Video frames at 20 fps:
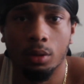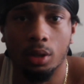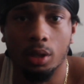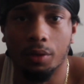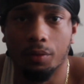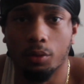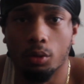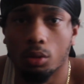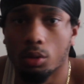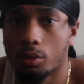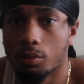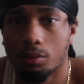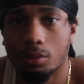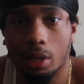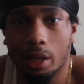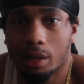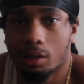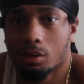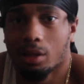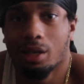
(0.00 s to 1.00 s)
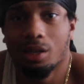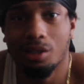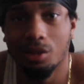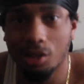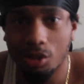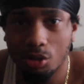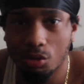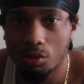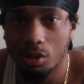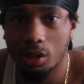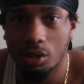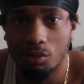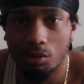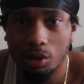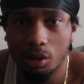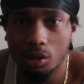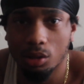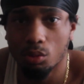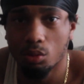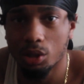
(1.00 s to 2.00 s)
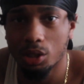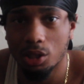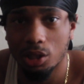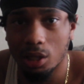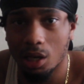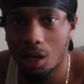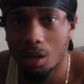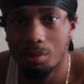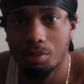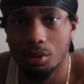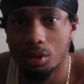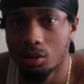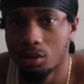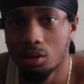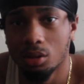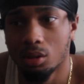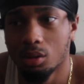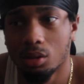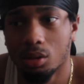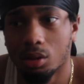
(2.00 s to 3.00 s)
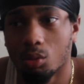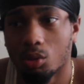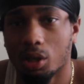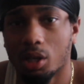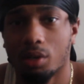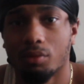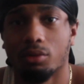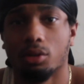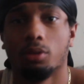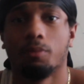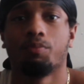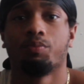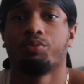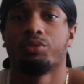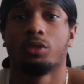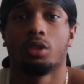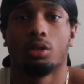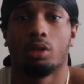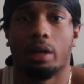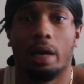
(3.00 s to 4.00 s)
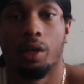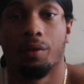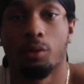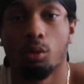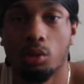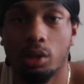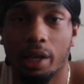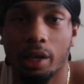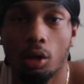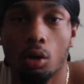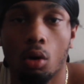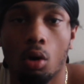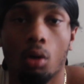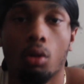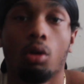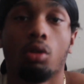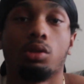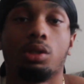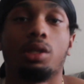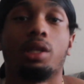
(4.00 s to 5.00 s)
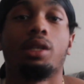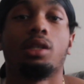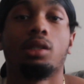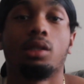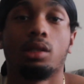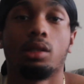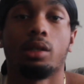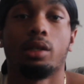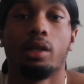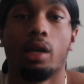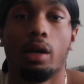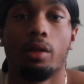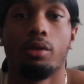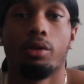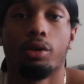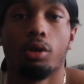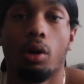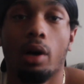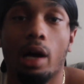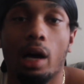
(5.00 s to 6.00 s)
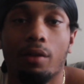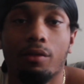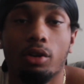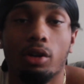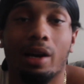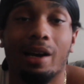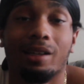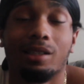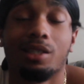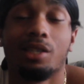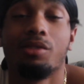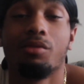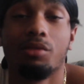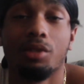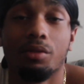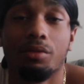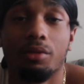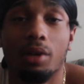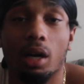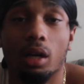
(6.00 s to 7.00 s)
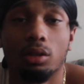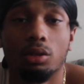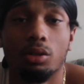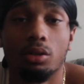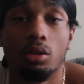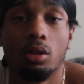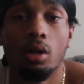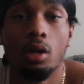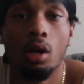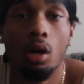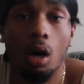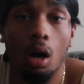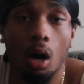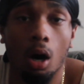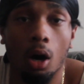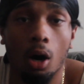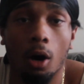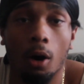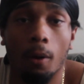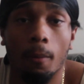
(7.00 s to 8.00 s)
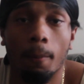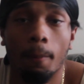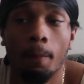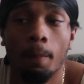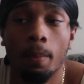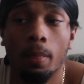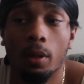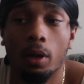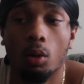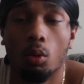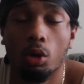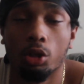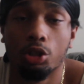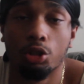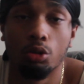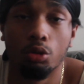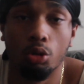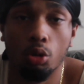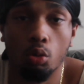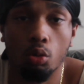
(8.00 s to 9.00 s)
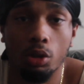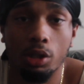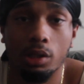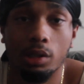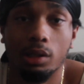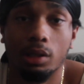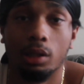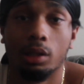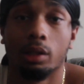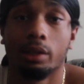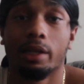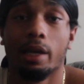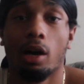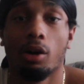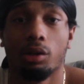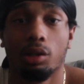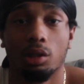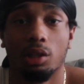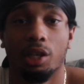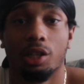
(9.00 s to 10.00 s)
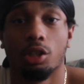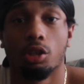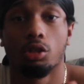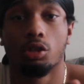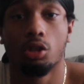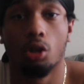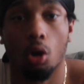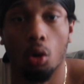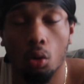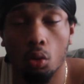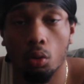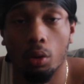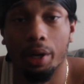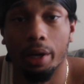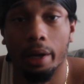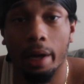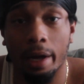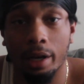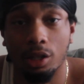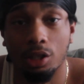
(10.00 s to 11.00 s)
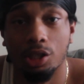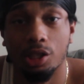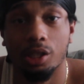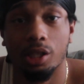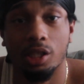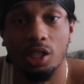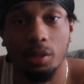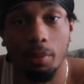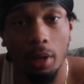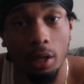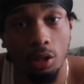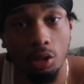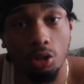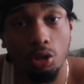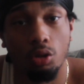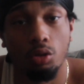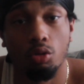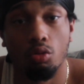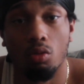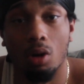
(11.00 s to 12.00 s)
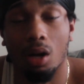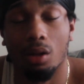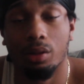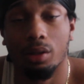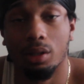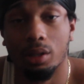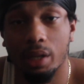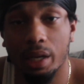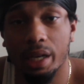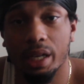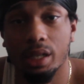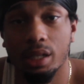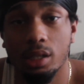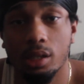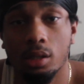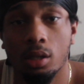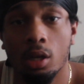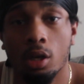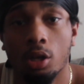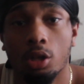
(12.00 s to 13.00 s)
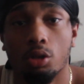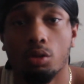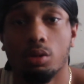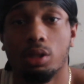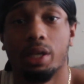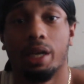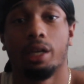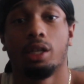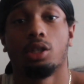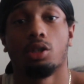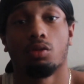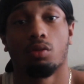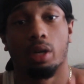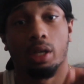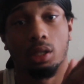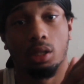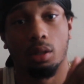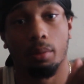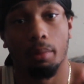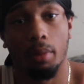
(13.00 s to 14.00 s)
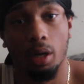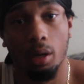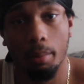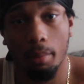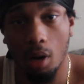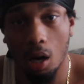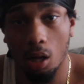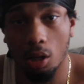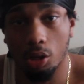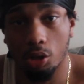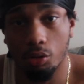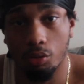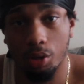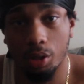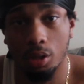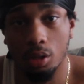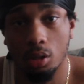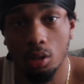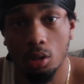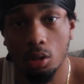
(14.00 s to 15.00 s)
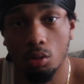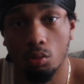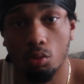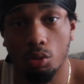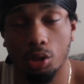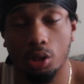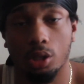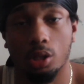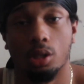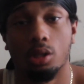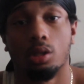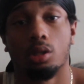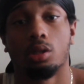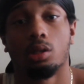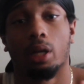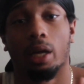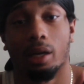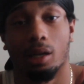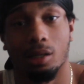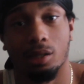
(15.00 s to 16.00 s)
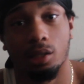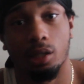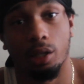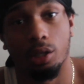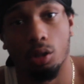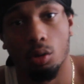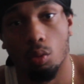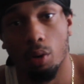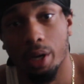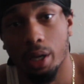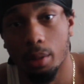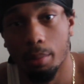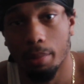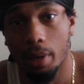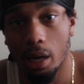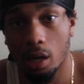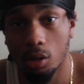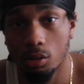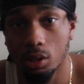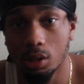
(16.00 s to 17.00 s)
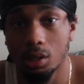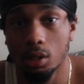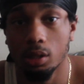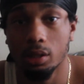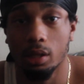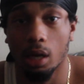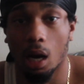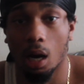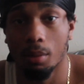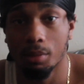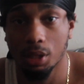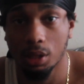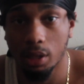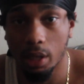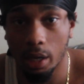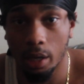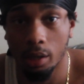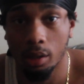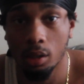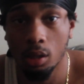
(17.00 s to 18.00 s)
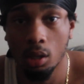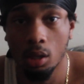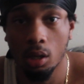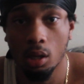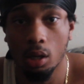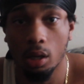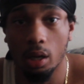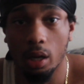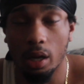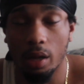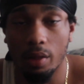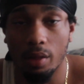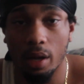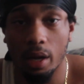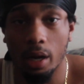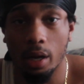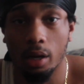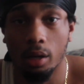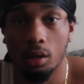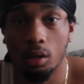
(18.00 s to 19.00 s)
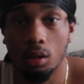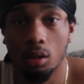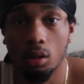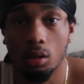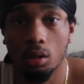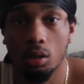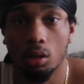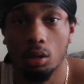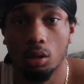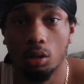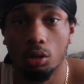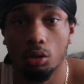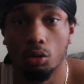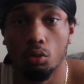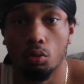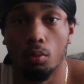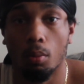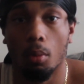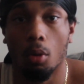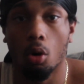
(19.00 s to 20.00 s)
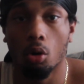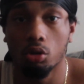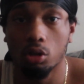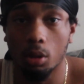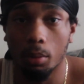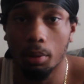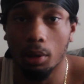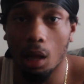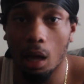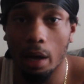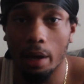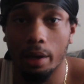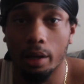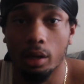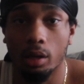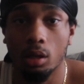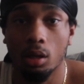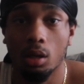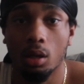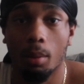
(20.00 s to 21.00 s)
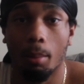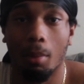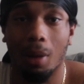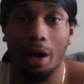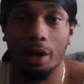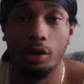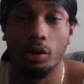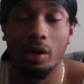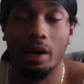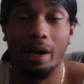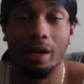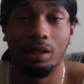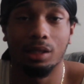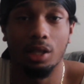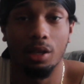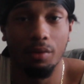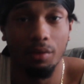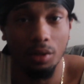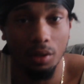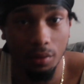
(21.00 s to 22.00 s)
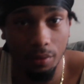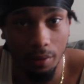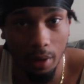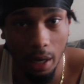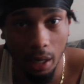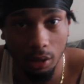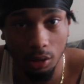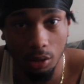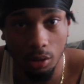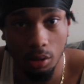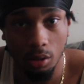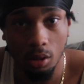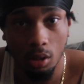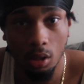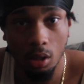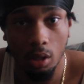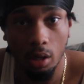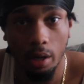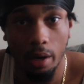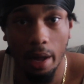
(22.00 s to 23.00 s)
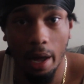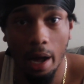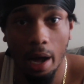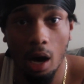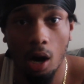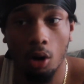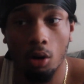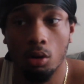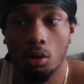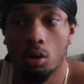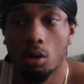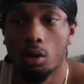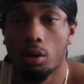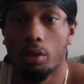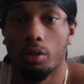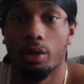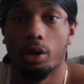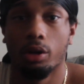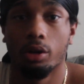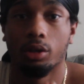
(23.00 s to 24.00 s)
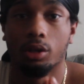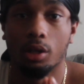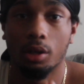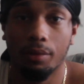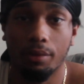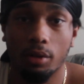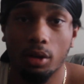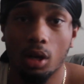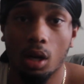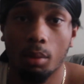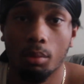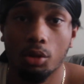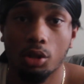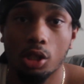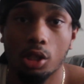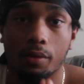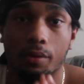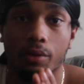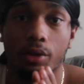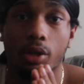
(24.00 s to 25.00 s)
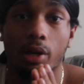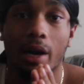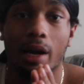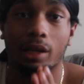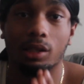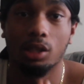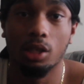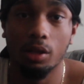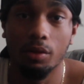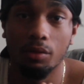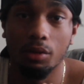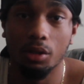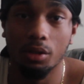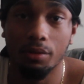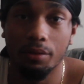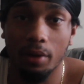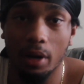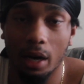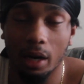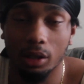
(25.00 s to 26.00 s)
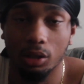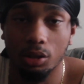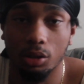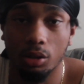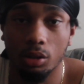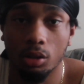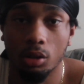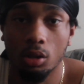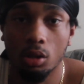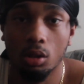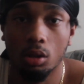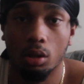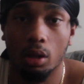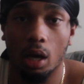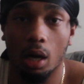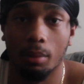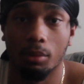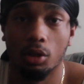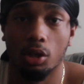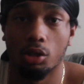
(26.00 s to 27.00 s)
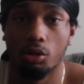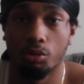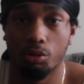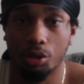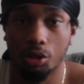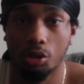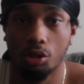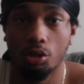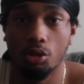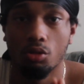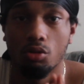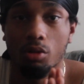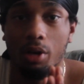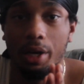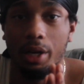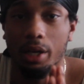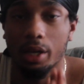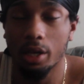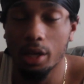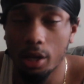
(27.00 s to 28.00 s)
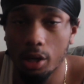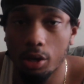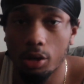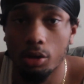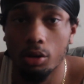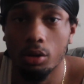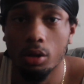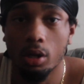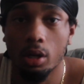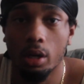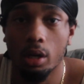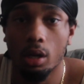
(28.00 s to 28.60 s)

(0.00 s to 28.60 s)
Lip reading: If you, like anything you did, really went shopping, whatever. If you take all those things together, you'll have your activity factor. And what you do is to calculate your total energy expenditure throughout the day is you take your resting metabolic rate, which is, like I said, your weight in pounds times 10, and then you multiply it by your activity factor. Now, there are different numbers for your activity factor that I'm going to read to you right here,